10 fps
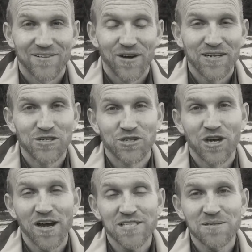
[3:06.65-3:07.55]
Right? Do you
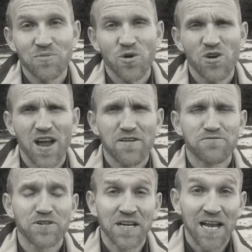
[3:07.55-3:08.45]
gossip more or have
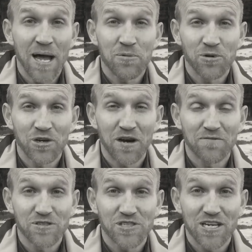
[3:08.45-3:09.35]
phenomenal
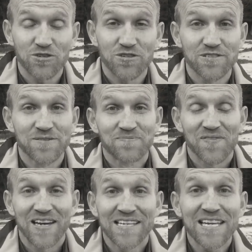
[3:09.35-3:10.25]
conversations?
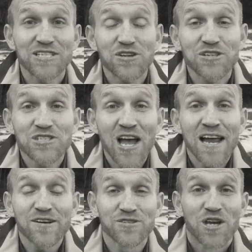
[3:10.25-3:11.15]
Again, it's our
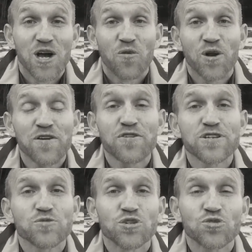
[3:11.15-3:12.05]
desires. Whatever it
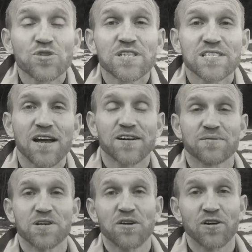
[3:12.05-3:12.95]
is we truly desire
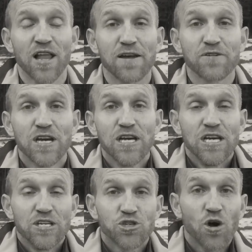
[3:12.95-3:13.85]
comes out in our life.
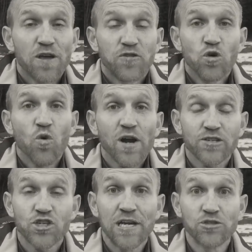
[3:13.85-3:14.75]
So if you want to
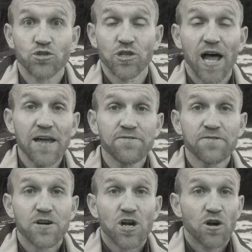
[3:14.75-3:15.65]
change your
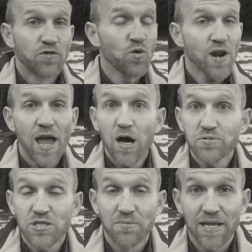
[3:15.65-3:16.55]
life, or if you want to help
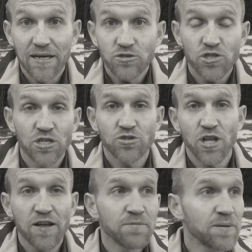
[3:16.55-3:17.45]
somebody else change your
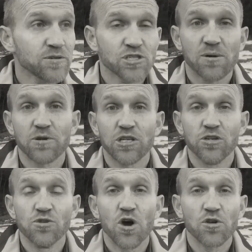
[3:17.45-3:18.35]
life, maybe there's someone that
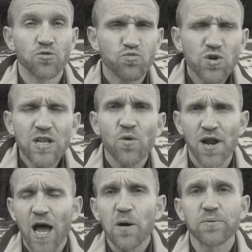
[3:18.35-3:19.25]
you know, you really want
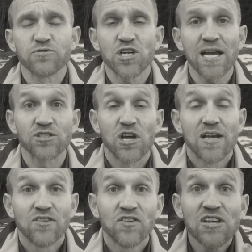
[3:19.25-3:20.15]
to help them change.
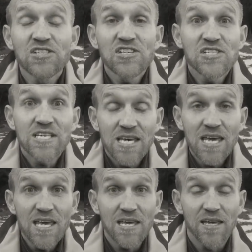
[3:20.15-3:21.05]
This is the
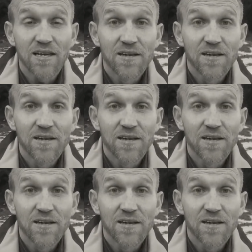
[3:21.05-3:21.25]
key.